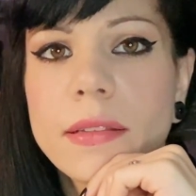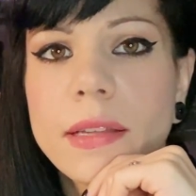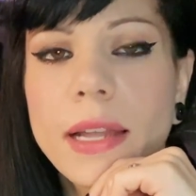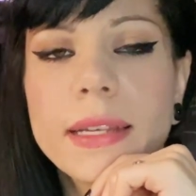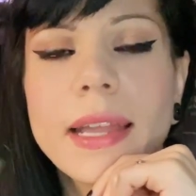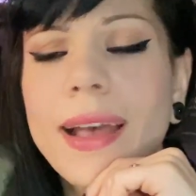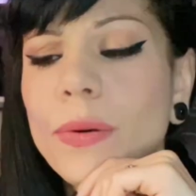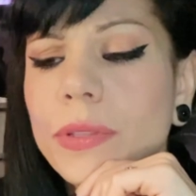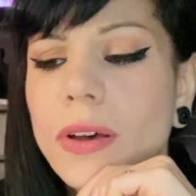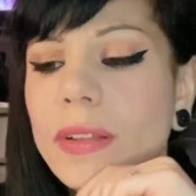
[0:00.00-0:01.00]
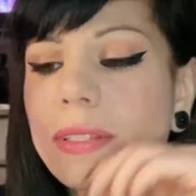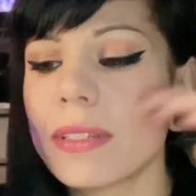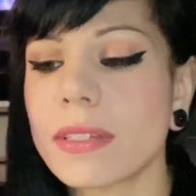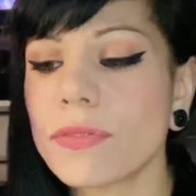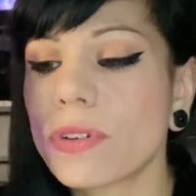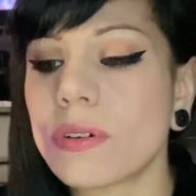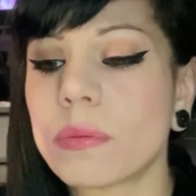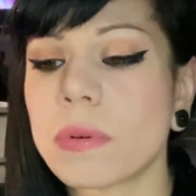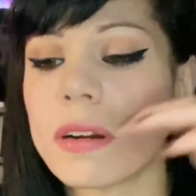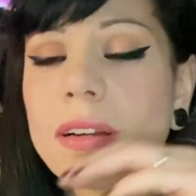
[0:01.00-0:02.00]
And now with all this
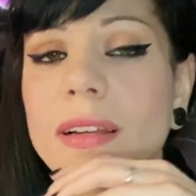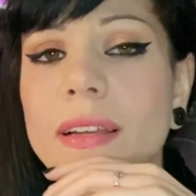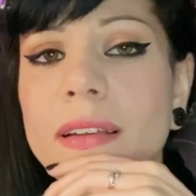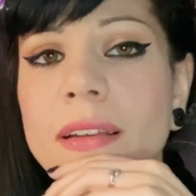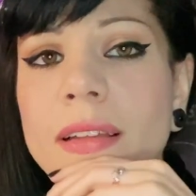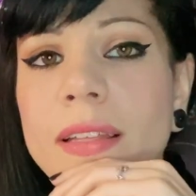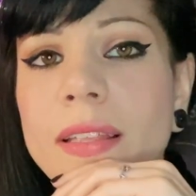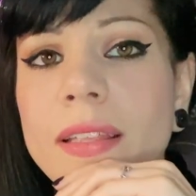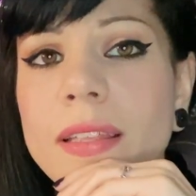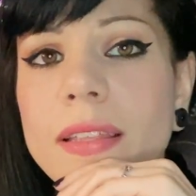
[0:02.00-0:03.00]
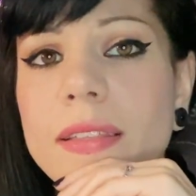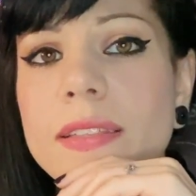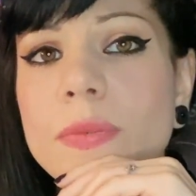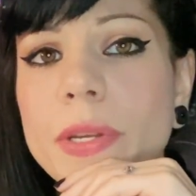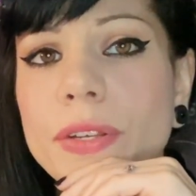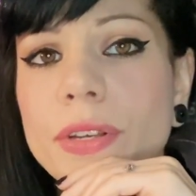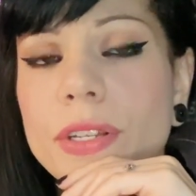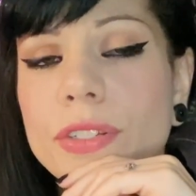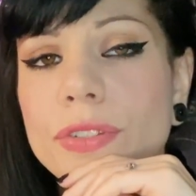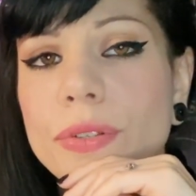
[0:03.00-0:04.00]
difficult work, this is what you're
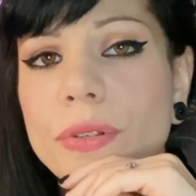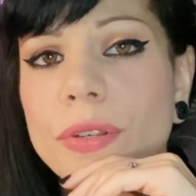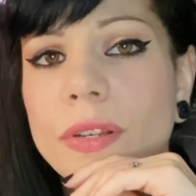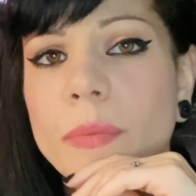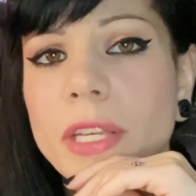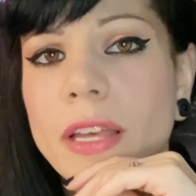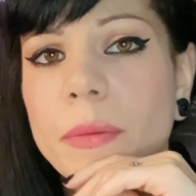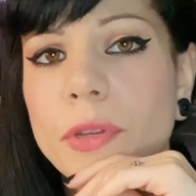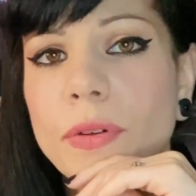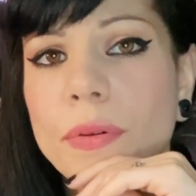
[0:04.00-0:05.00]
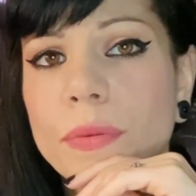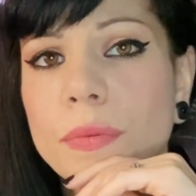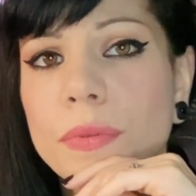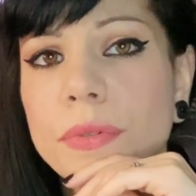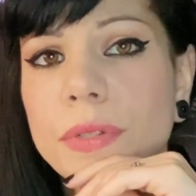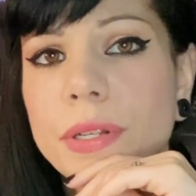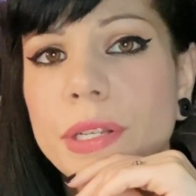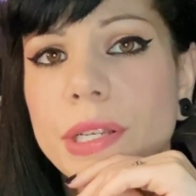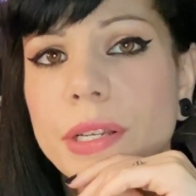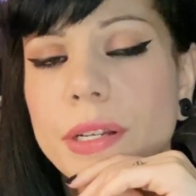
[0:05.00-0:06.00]
going to do. You're going to become your own ruler here.